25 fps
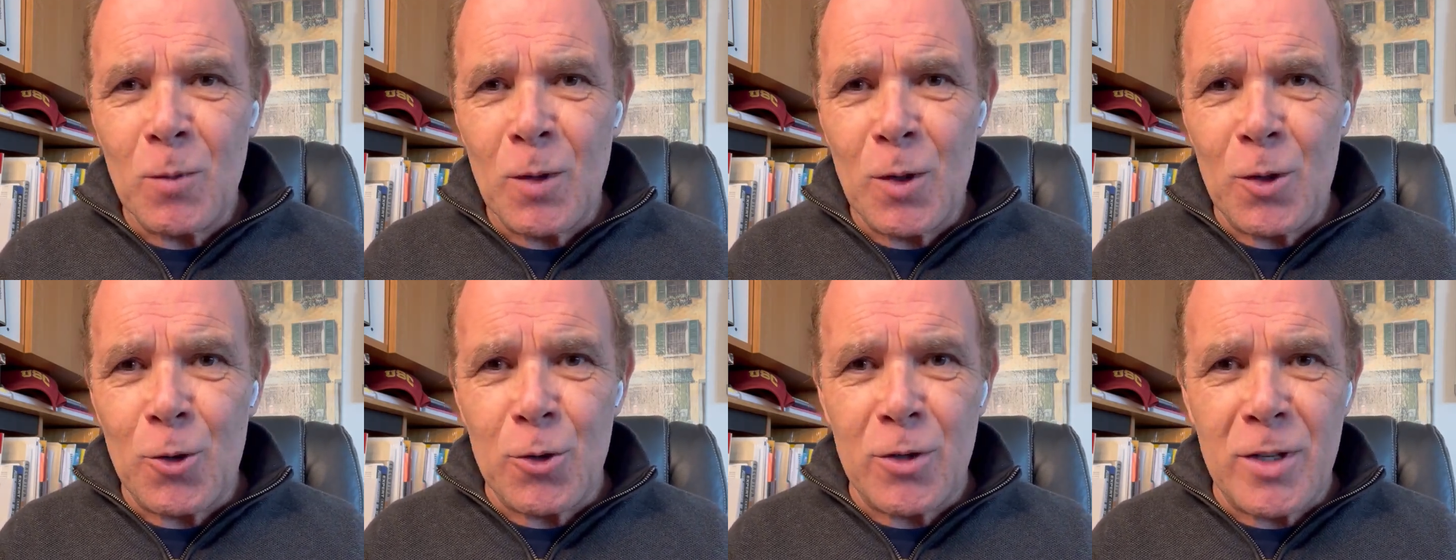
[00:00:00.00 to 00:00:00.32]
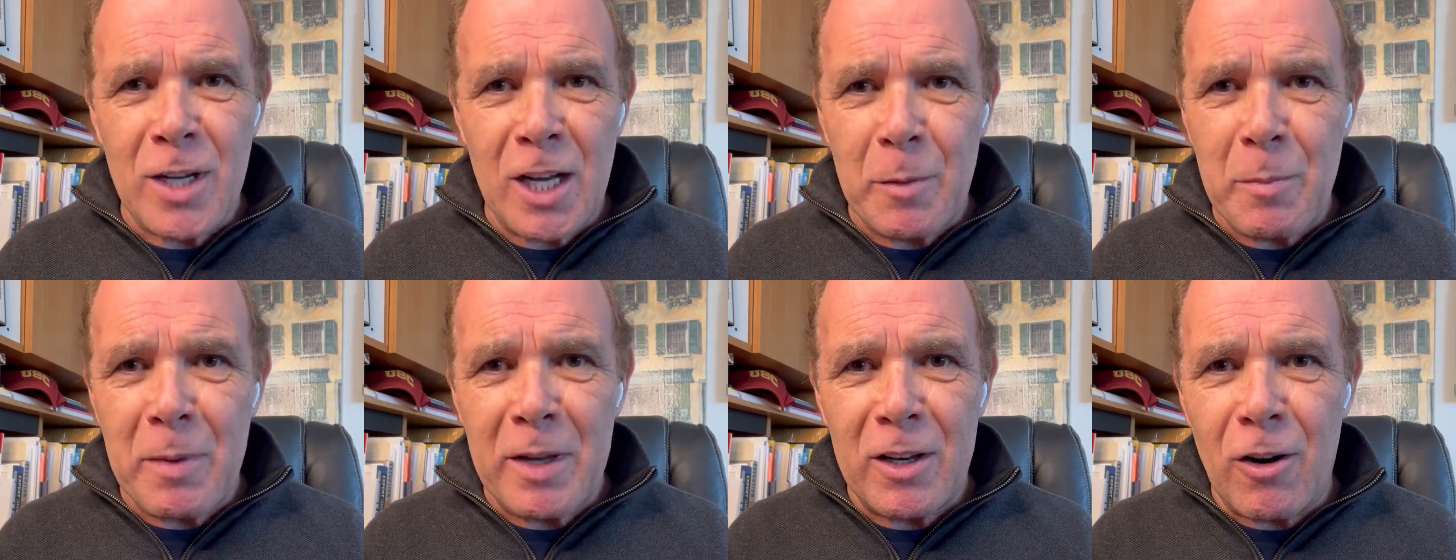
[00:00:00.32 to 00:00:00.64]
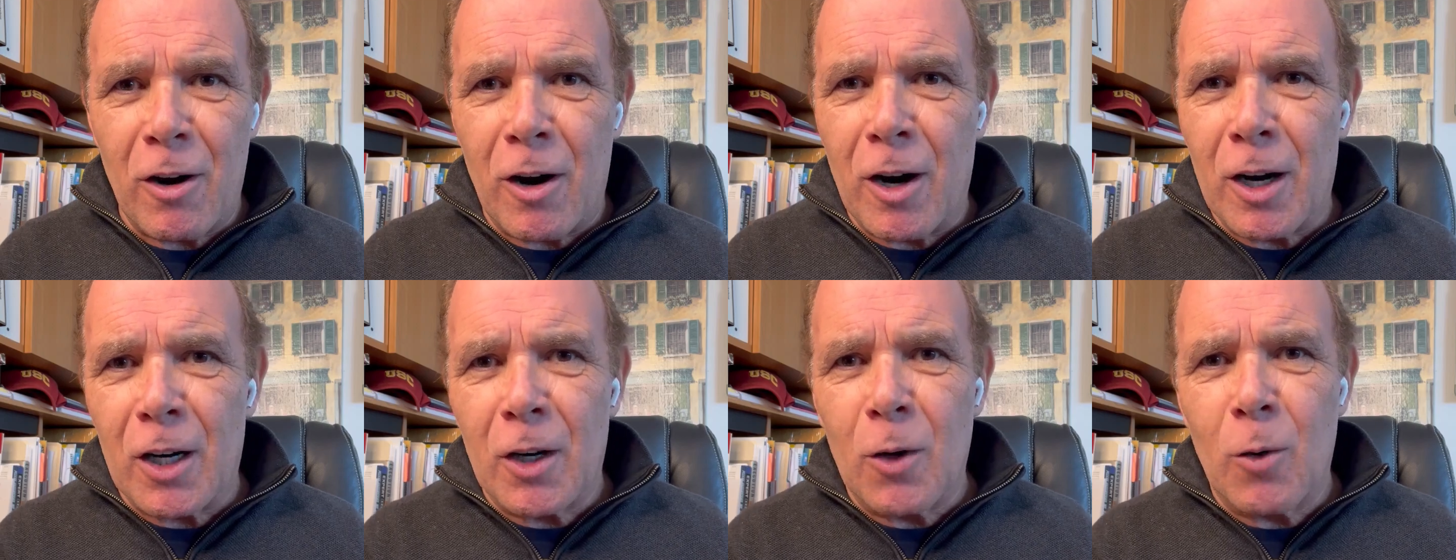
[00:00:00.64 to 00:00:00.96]
There's got to be an
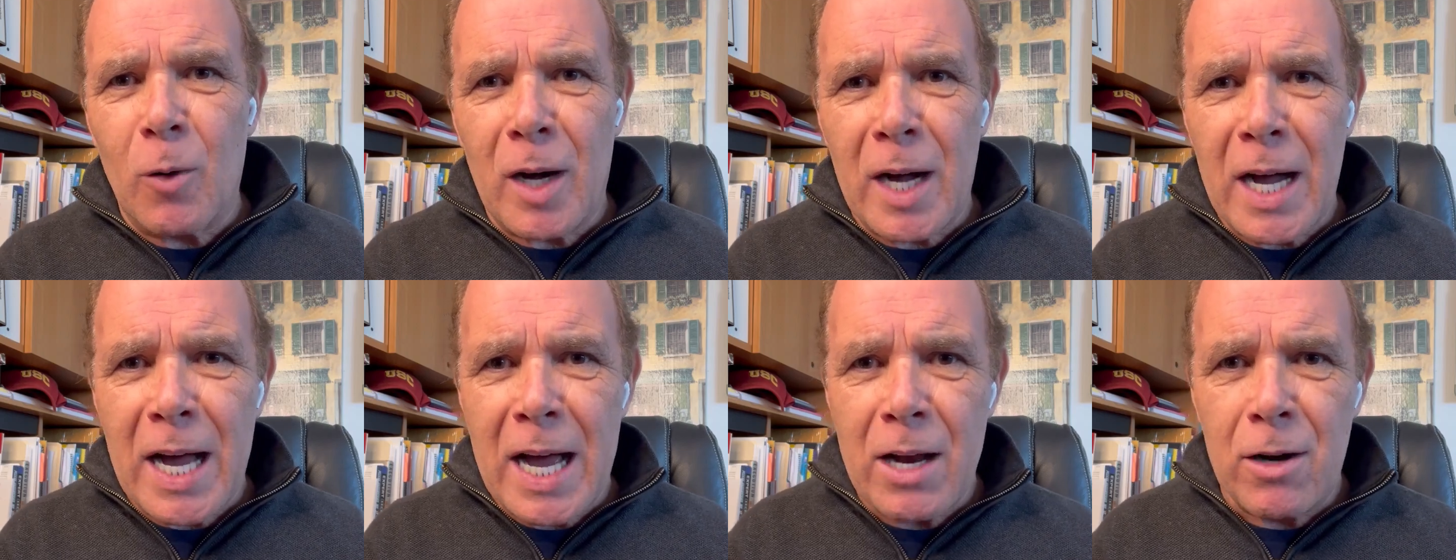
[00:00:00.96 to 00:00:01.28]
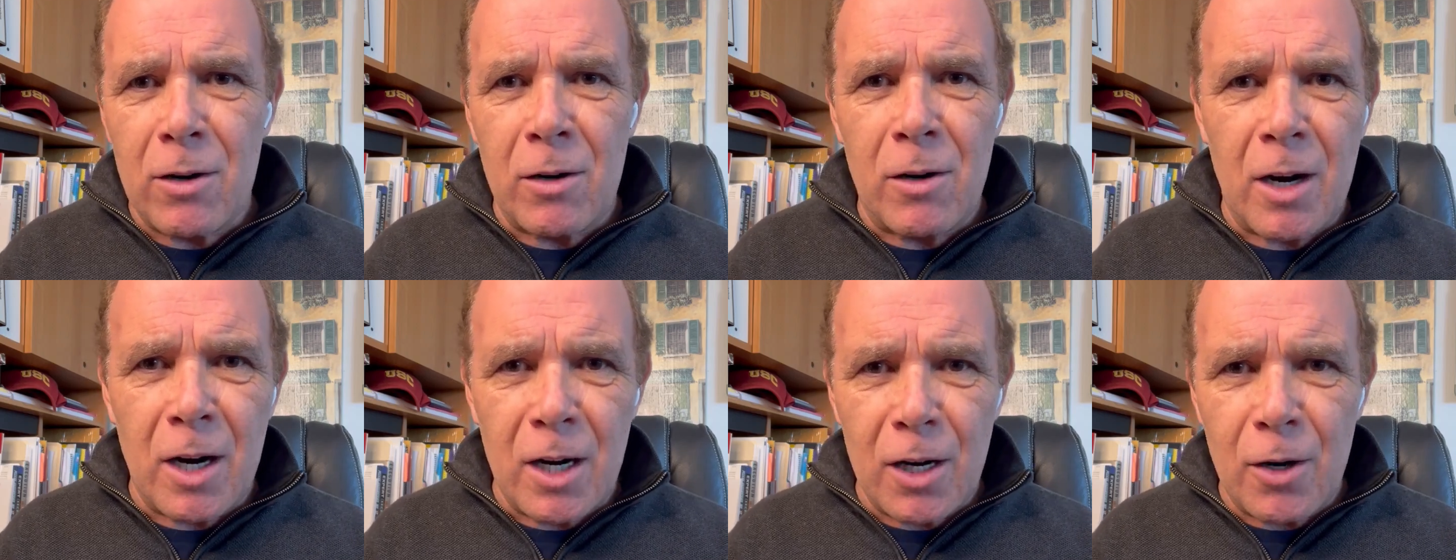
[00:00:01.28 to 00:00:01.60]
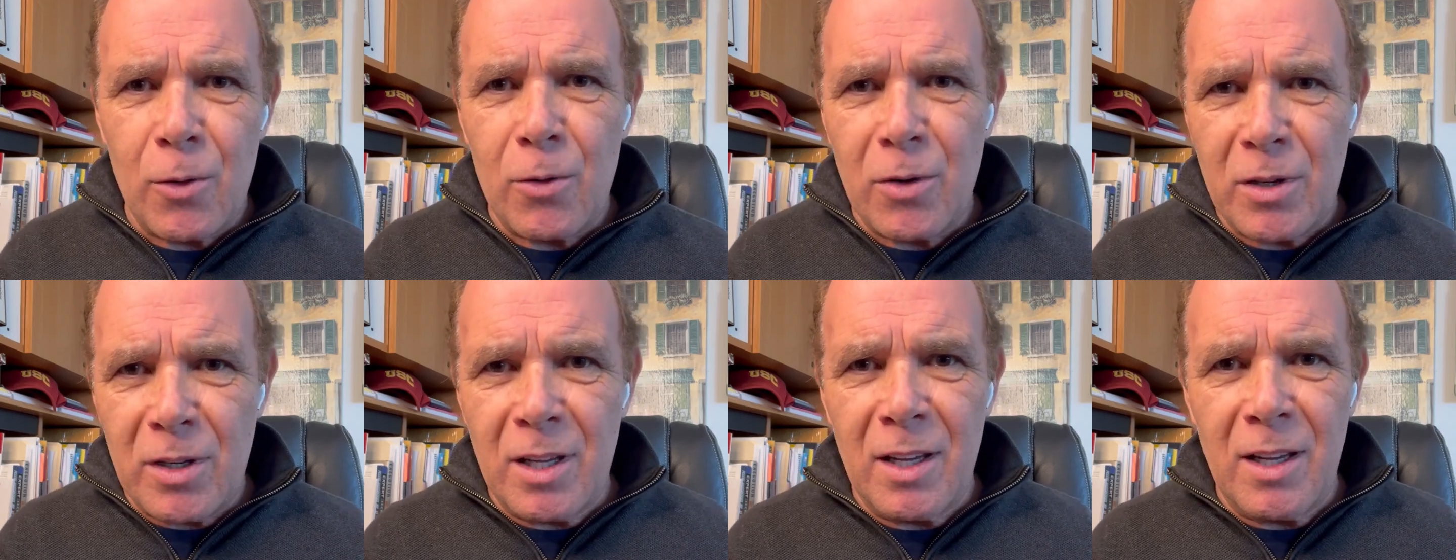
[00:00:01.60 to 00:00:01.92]
ROI or
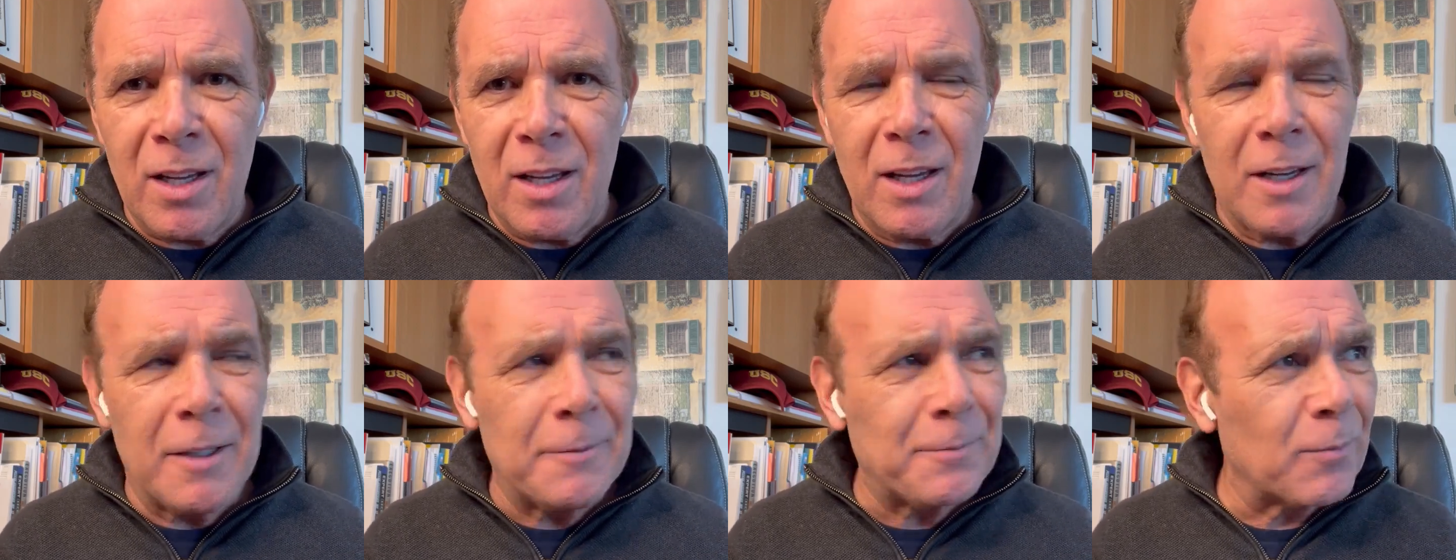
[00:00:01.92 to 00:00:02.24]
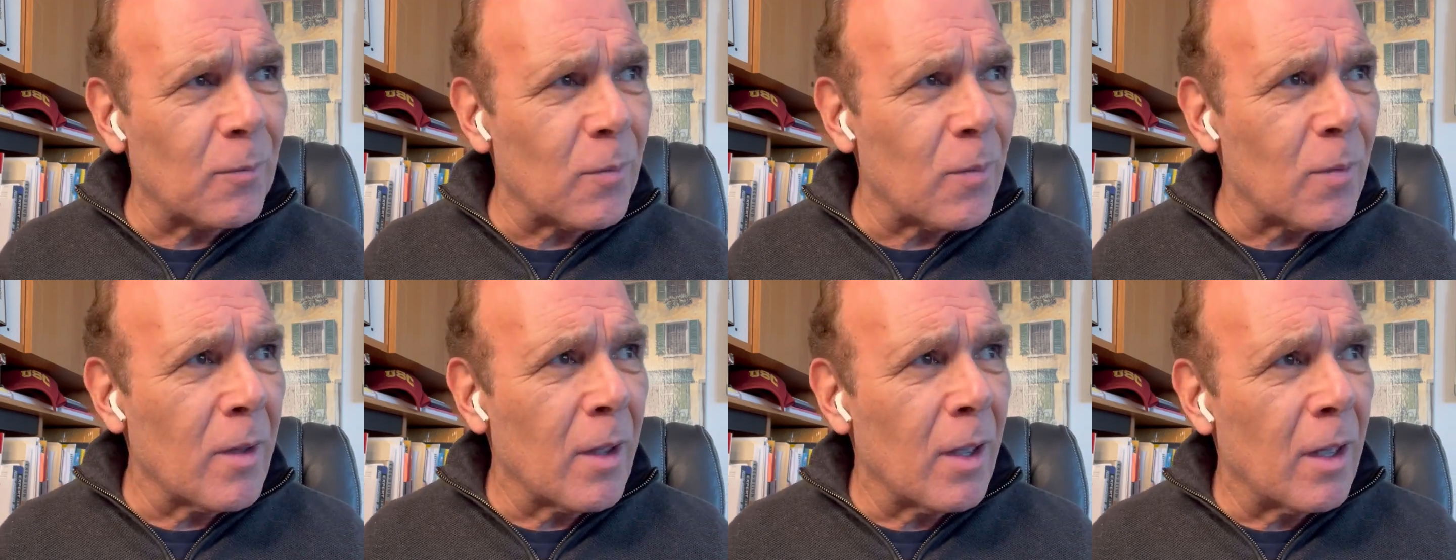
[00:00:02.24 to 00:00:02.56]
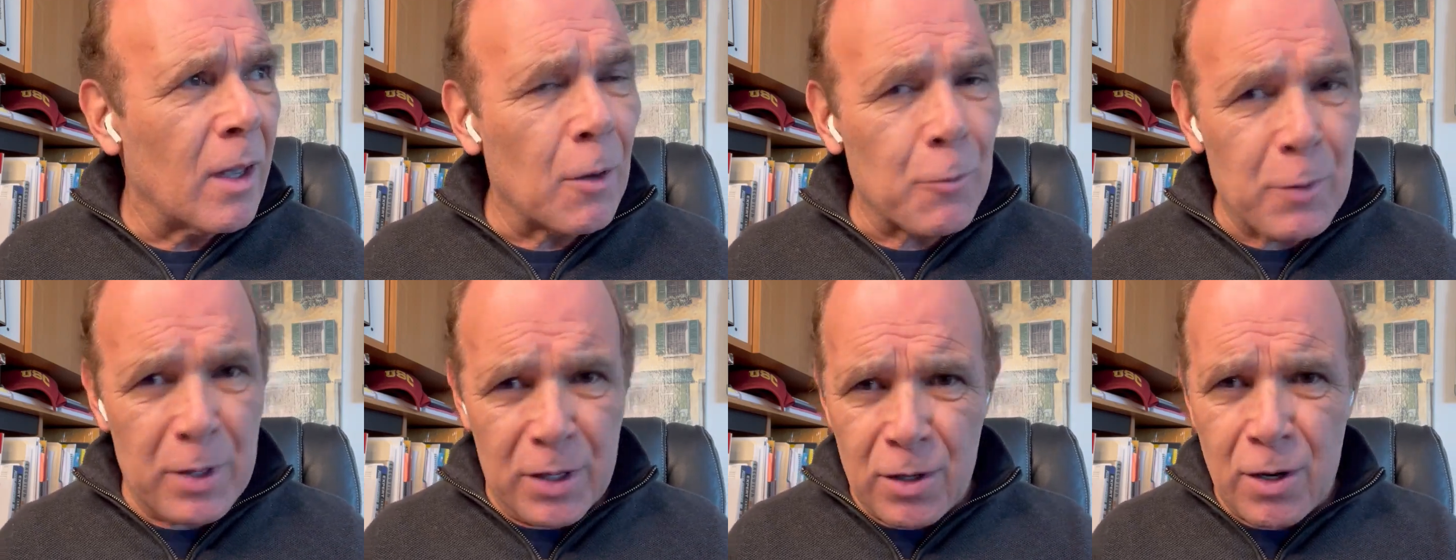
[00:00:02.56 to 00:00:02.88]
ROT,
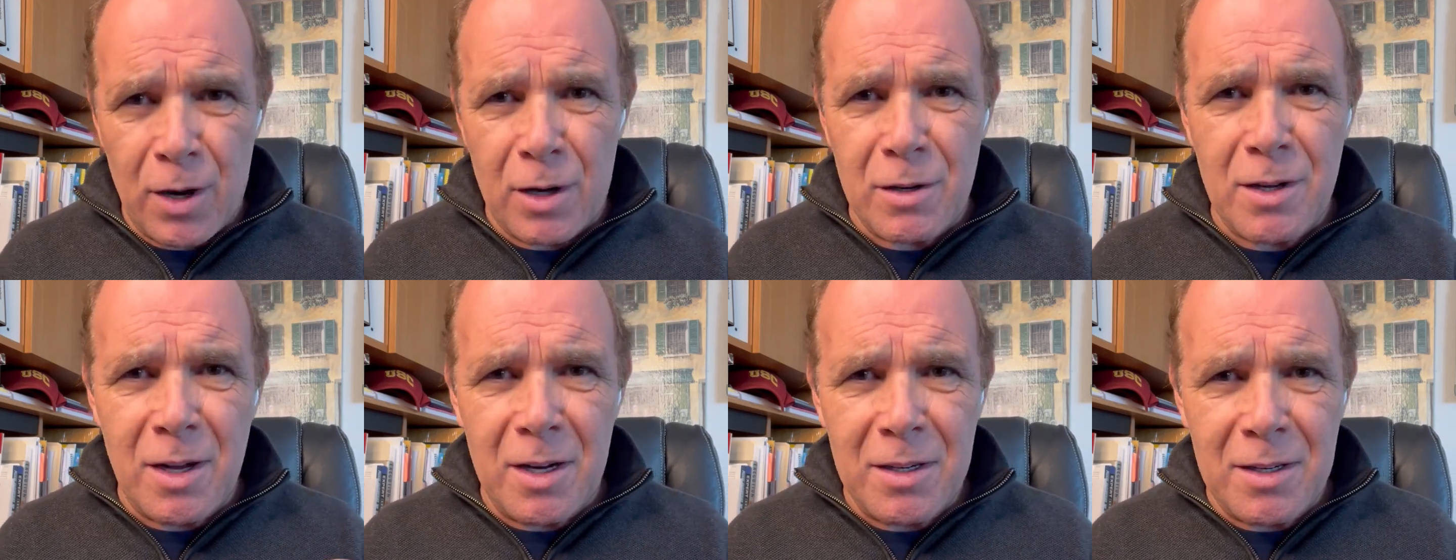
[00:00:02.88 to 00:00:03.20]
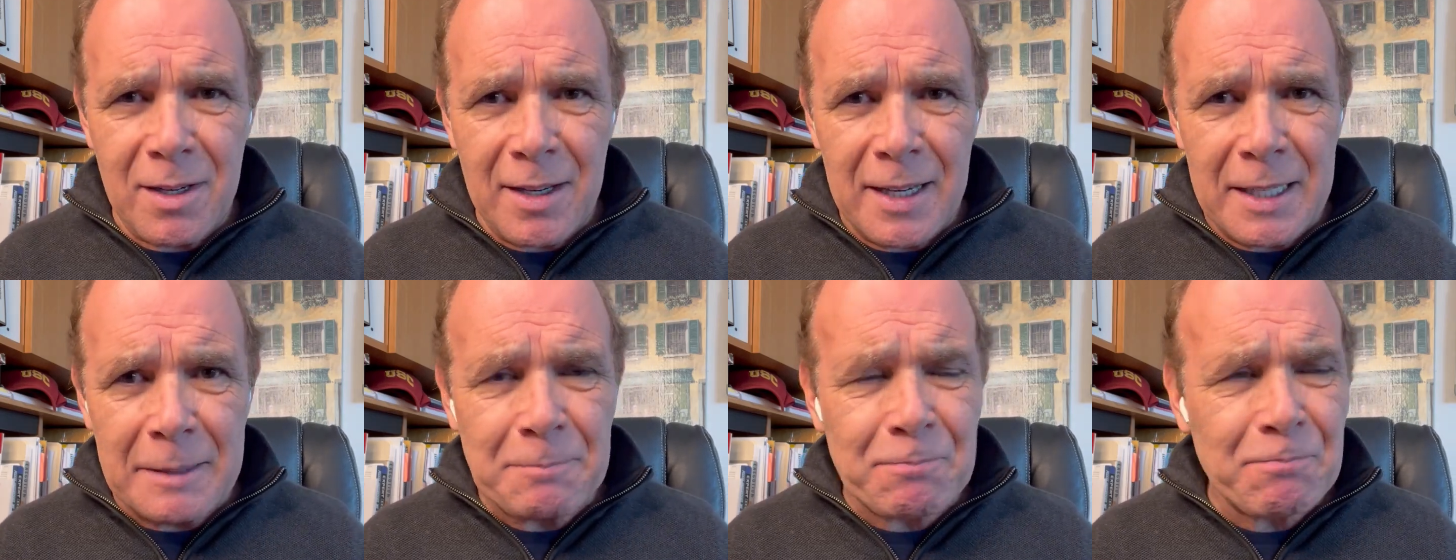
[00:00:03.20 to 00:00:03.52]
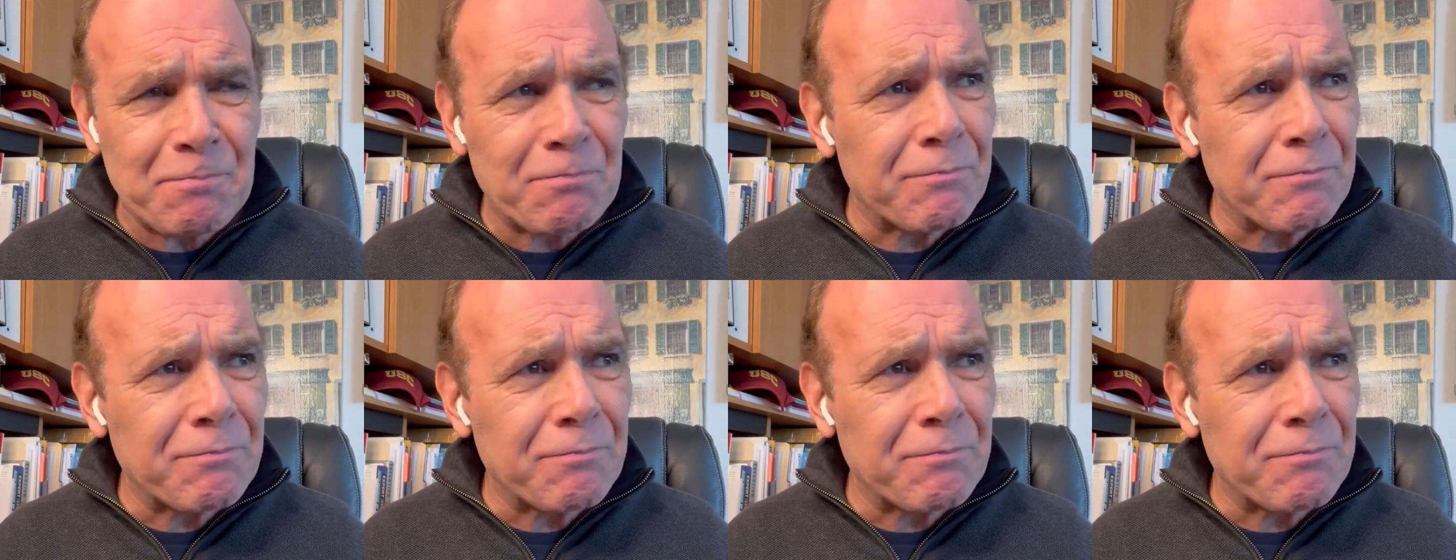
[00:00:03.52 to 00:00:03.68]
return on time.